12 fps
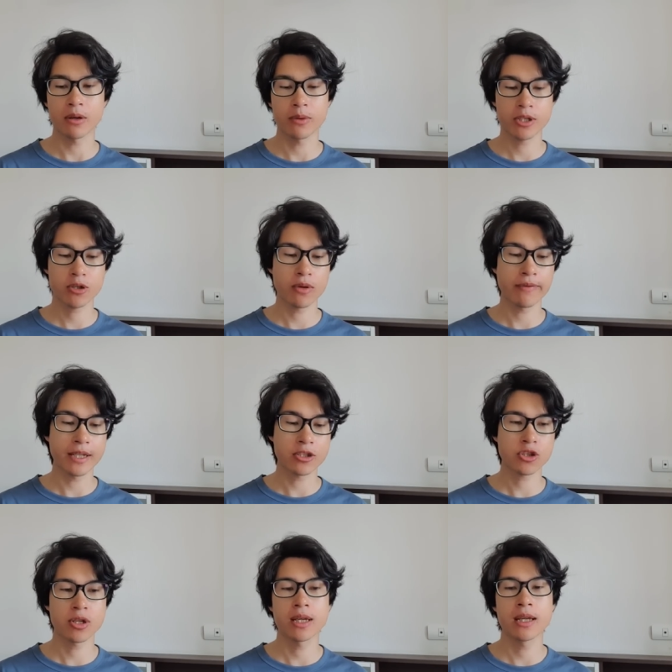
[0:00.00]
I want to
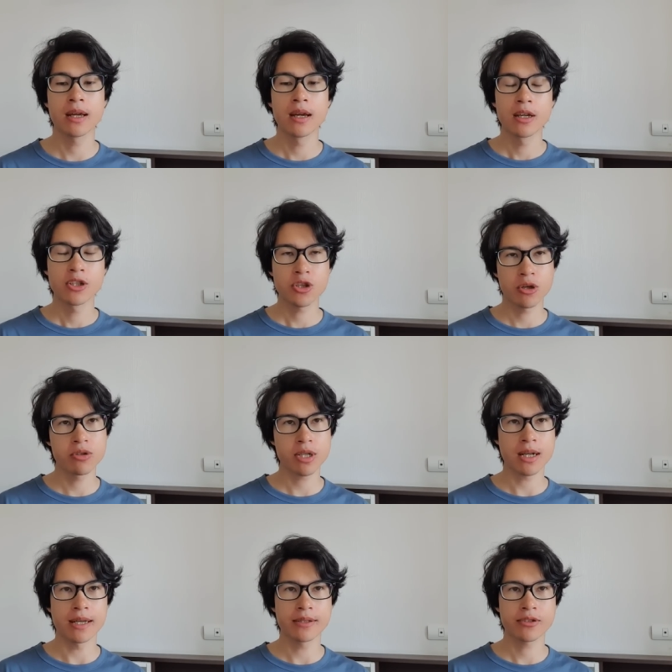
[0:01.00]
eventually choose a
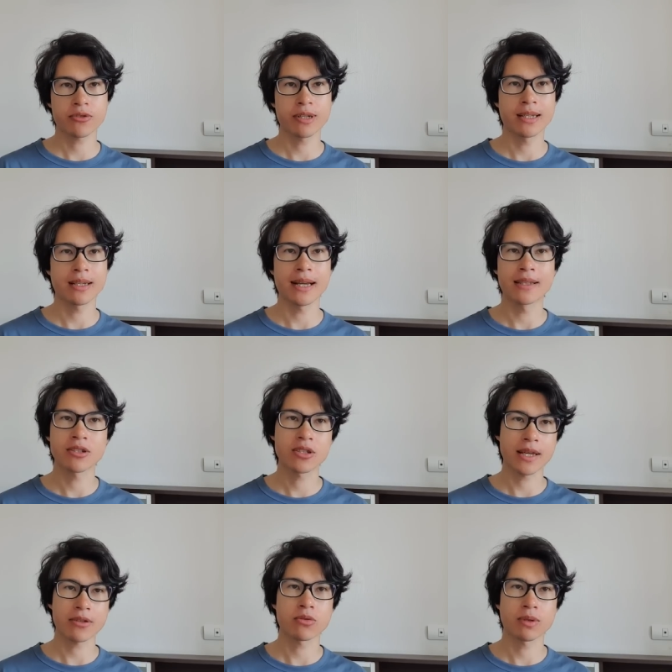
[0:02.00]
country and
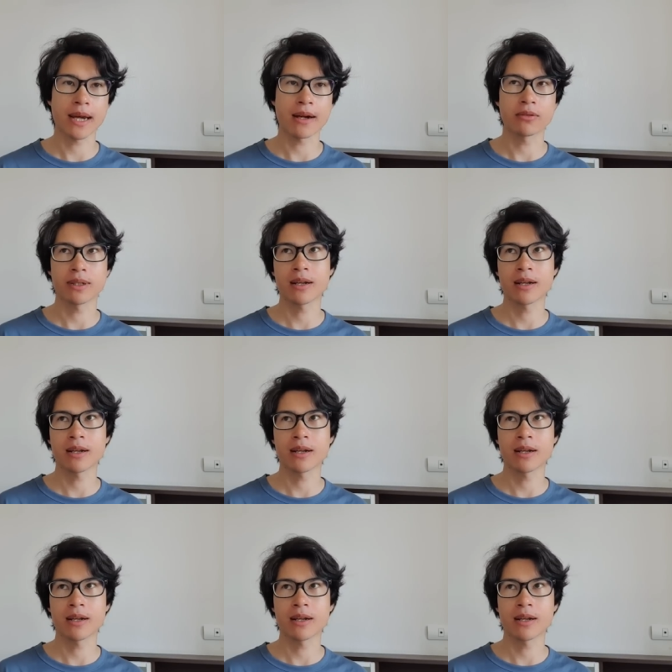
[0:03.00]
settle down.